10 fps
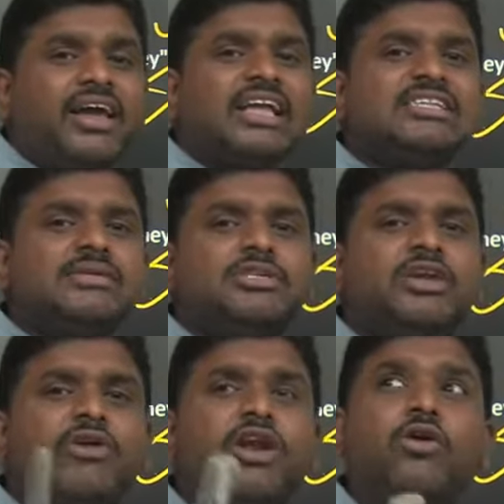
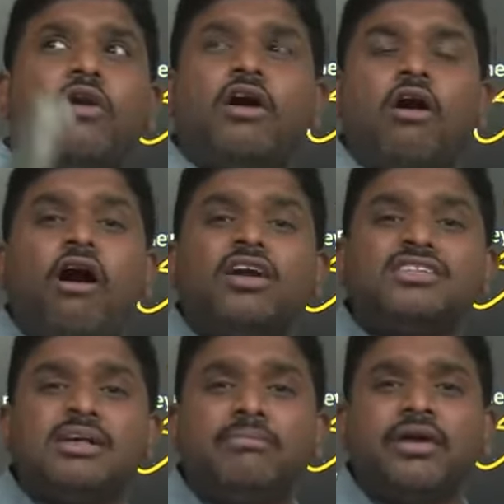consumption. 1 o'clock,
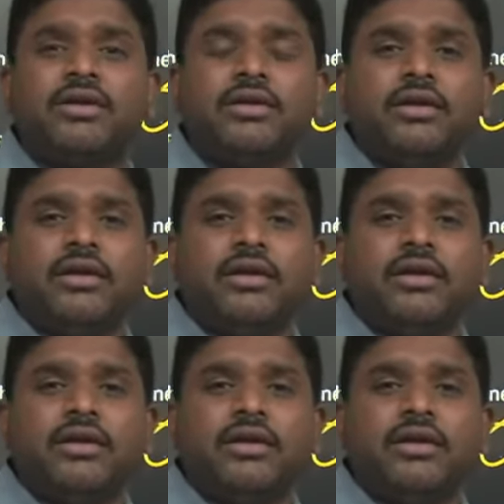hot summer.